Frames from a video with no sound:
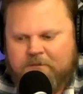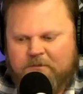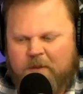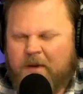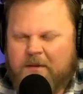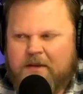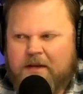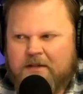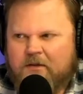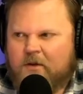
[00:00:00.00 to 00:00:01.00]
But maybe
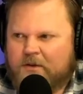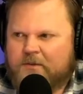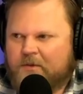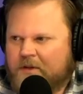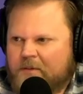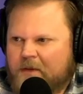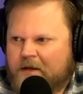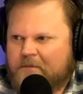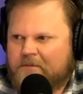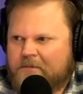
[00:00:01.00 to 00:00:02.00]
things have always been really
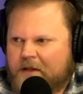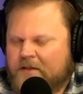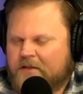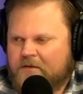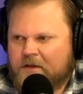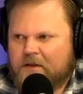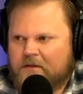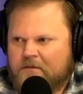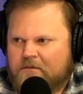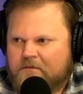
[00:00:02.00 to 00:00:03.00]
bad mm. east of Eden.
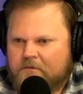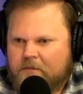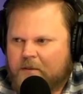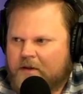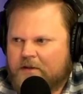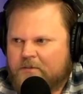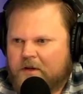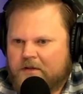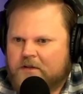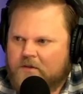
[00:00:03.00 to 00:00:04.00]
Yeah. Maybe this
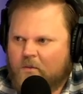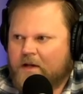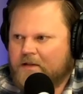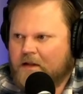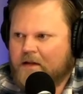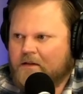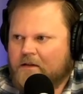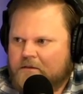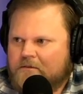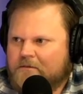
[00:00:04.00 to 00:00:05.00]
place is a wasteland.
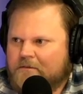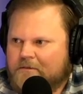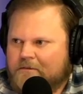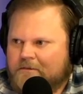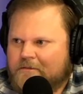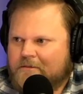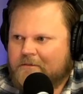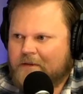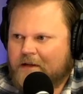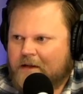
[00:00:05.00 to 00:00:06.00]
Uh-huh.
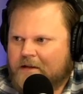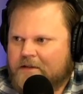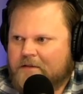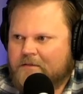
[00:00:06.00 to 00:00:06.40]
And that's